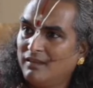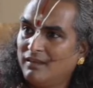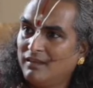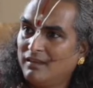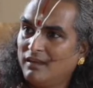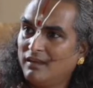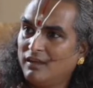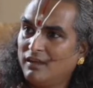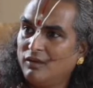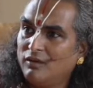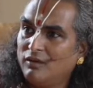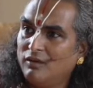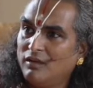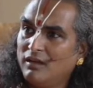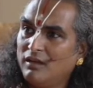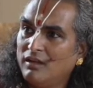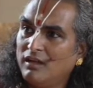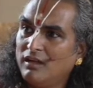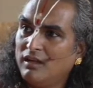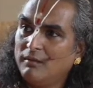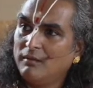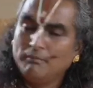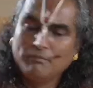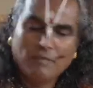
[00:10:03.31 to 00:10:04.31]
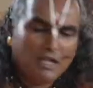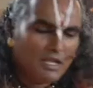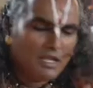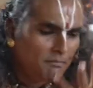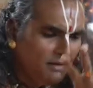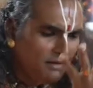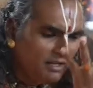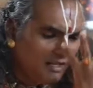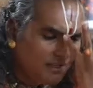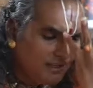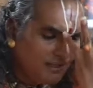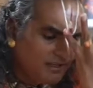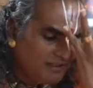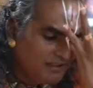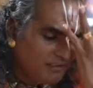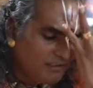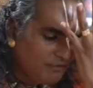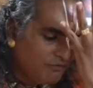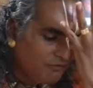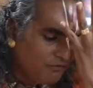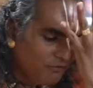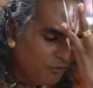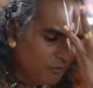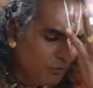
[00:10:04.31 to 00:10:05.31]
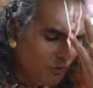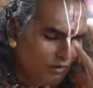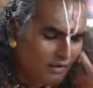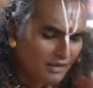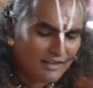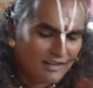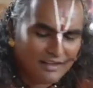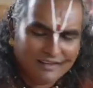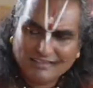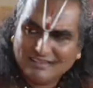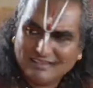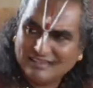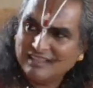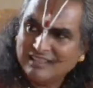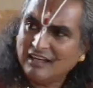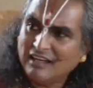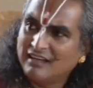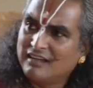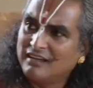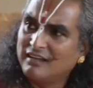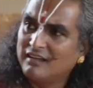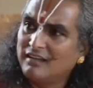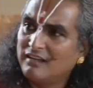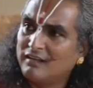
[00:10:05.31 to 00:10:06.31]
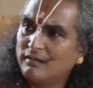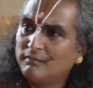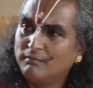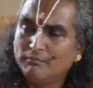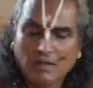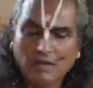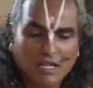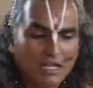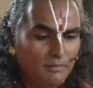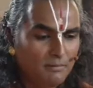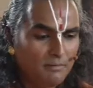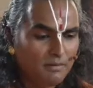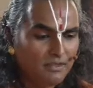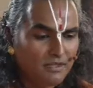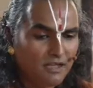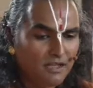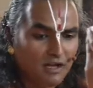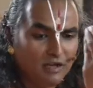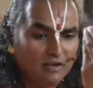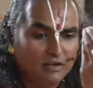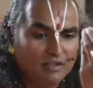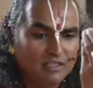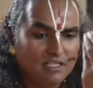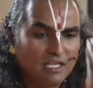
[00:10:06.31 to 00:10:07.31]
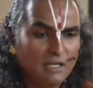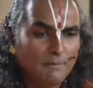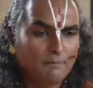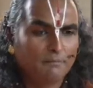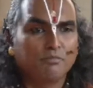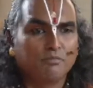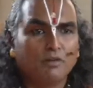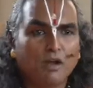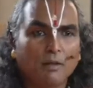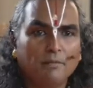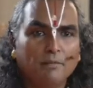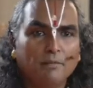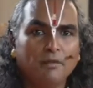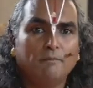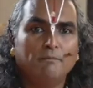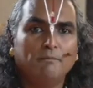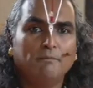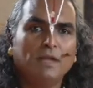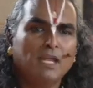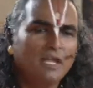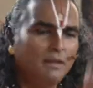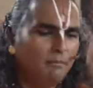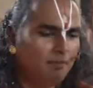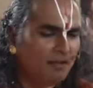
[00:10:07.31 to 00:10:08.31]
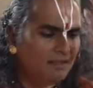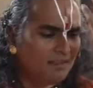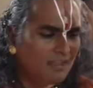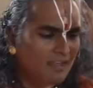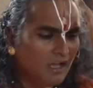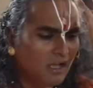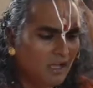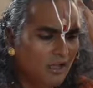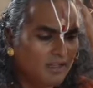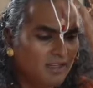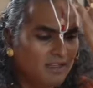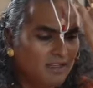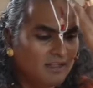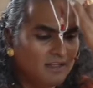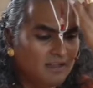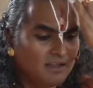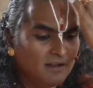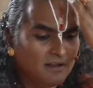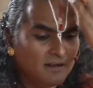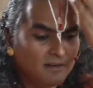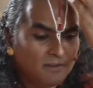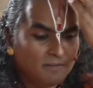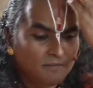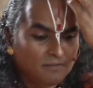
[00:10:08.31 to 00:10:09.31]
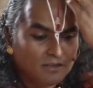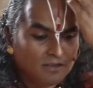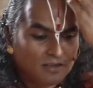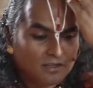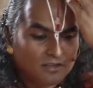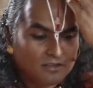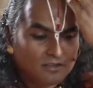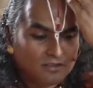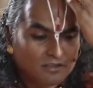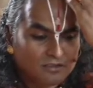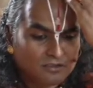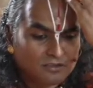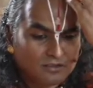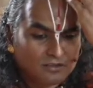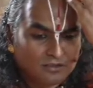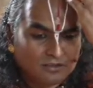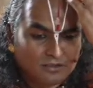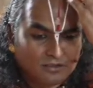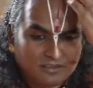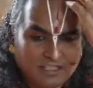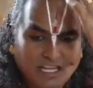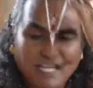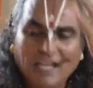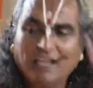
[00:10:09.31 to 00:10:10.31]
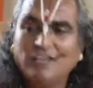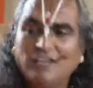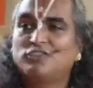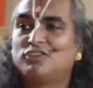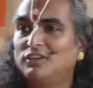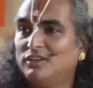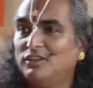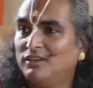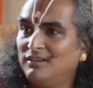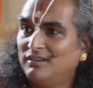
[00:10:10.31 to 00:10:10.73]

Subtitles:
You know, maybe they fall sick, maybe they are in deep problem, maybe they are in danger.